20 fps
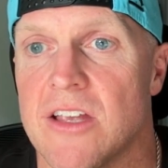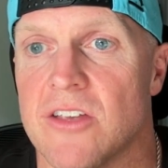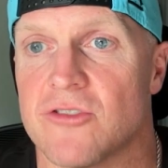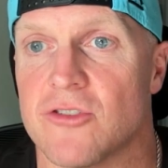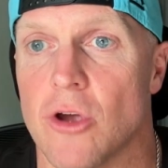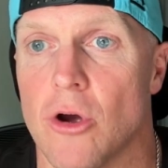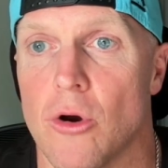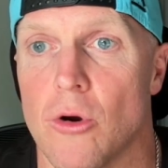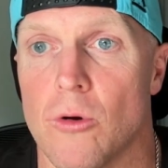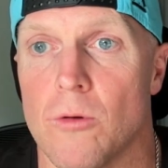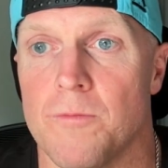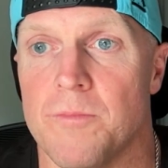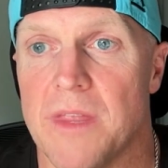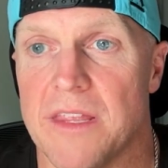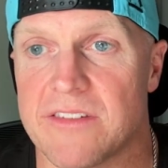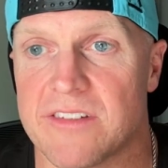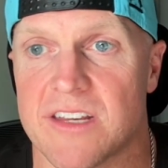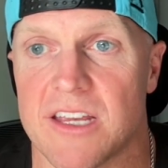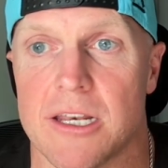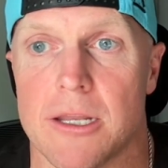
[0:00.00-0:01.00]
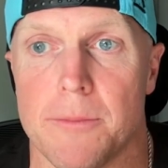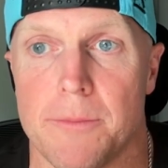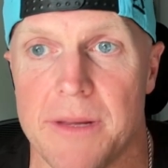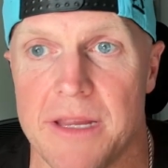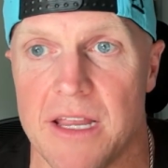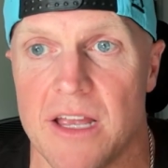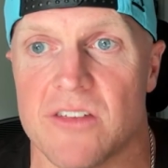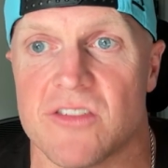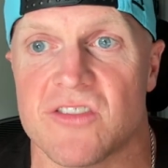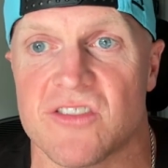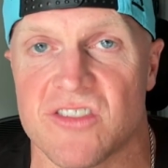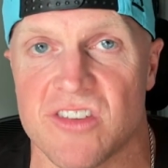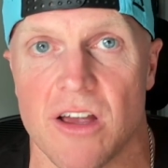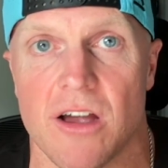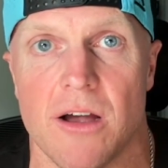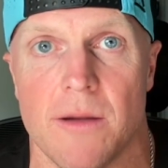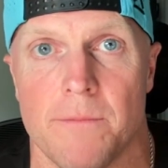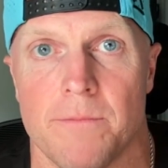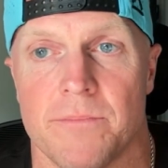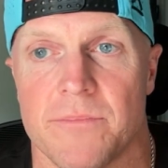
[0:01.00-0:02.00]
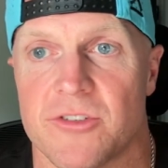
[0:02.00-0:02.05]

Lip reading: So it's going to be a sum.